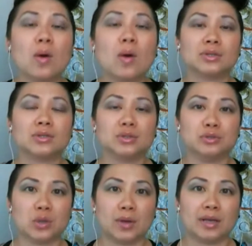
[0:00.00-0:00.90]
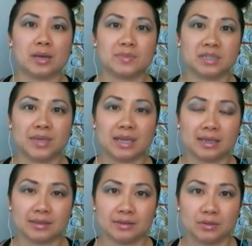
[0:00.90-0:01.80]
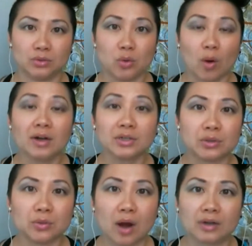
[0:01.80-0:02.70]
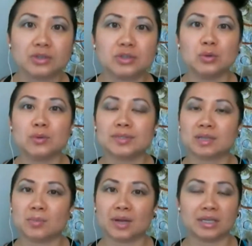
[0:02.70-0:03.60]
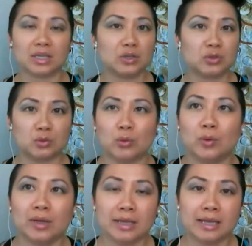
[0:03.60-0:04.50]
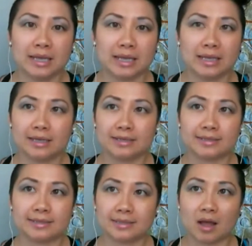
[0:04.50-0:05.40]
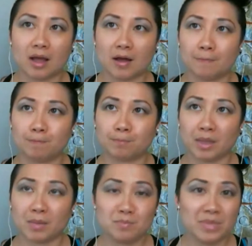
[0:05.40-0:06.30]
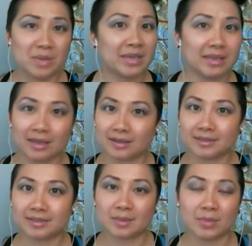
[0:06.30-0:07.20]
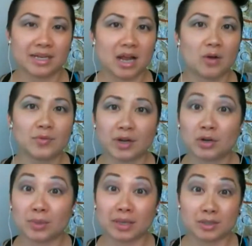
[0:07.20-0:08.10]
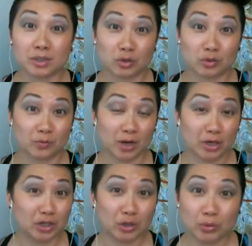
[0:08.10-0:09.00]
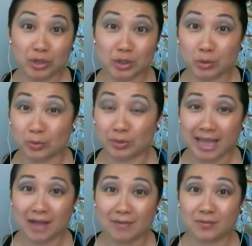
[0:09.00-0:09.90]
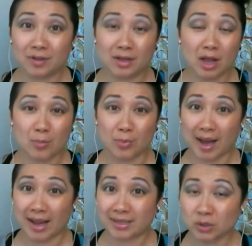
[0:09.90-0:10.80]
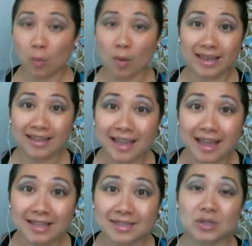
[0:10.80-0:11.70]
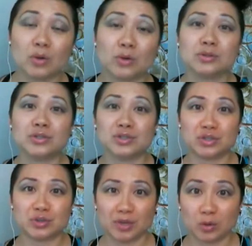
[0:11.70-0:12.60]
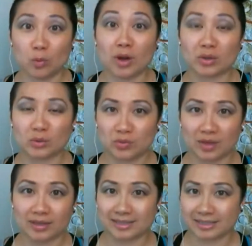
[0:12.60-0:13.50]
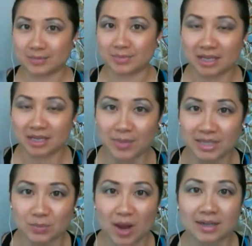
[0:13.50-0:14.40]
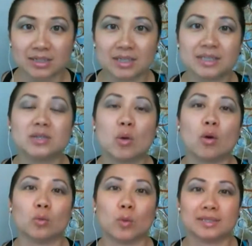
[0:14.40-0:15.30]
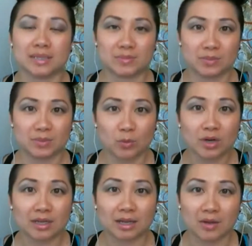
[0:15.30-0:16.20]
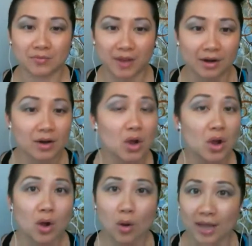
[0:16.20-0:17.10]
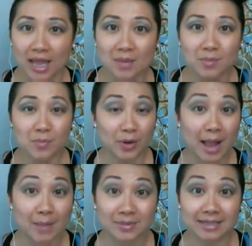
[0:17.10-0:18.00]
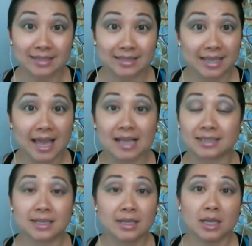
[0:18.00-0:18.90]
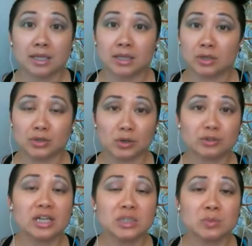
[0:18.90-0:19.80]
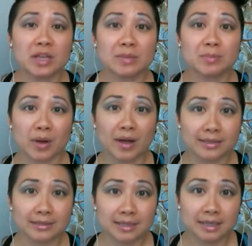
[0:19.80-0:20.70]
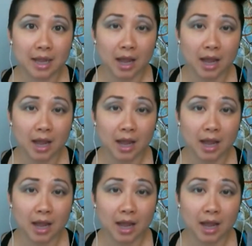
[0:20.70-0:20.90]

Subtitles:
are you showing up to be? who are you? Are you somebody who is mimicking somebody out there because you're very new and you don't really have a brand quite yet? So you're just doing what you think seems like a best practice or what seems to be working out there. Okay, perhaps that is the case. No judgment, but